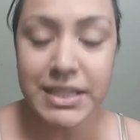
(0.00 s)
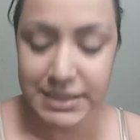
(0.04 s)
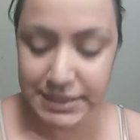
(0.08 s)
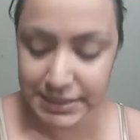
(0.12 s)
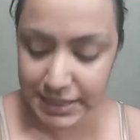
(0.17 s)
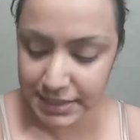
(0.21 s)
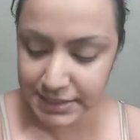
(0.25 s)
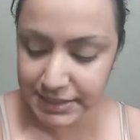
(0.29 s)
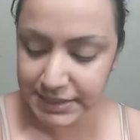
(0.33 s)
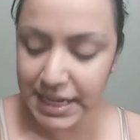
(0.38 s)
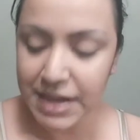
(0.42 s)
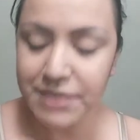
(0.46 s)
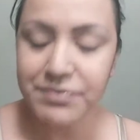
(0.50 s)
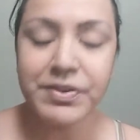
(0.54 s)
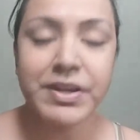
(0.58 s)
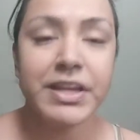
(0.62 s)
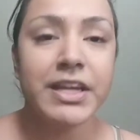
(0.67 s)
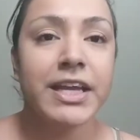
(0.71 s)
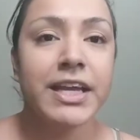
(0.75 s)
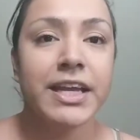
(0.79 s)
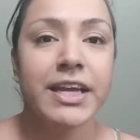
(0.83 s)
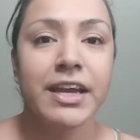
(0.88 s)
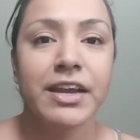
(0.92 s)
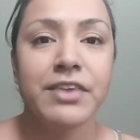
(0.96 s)
Ste
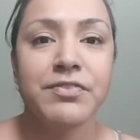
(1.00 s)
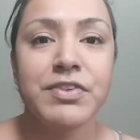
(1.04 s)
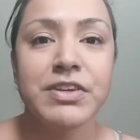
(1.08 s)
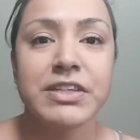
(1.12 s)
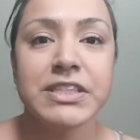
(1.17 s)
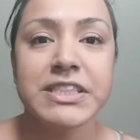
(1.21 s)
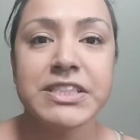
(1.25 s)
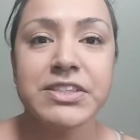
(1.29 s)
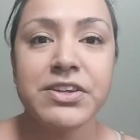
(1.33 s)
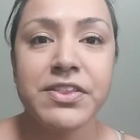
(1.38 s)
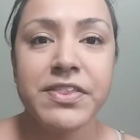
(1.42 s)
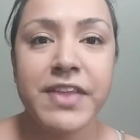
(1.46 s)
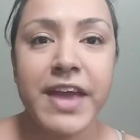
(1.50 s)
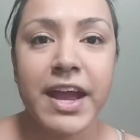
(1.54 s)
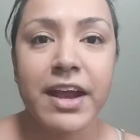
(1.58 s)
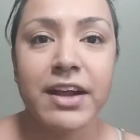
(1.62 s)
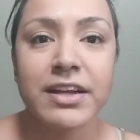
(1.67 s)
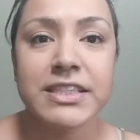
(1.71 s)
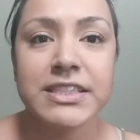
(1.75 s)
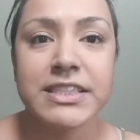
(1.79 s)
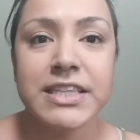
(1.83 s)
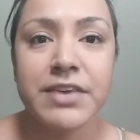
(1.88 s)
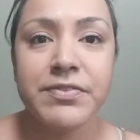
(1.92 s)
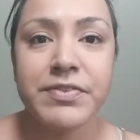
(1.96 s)
Stephanie, if you're still
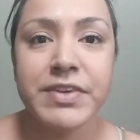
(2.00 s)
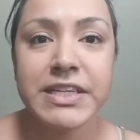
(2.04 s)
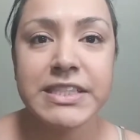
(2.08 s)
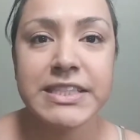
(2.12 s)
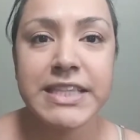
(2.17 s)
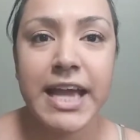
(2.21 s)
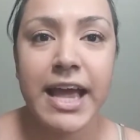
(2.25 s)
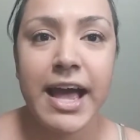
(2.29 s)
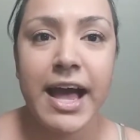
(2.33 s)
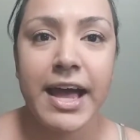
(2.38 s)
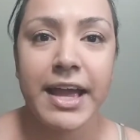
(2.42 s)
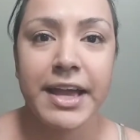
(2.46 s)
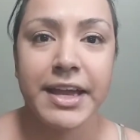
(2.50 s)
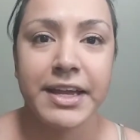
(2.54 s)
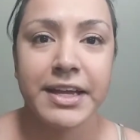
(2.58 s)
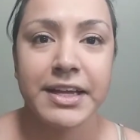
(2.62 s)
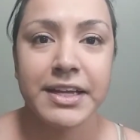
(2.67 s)
there, Stephanie, say hi.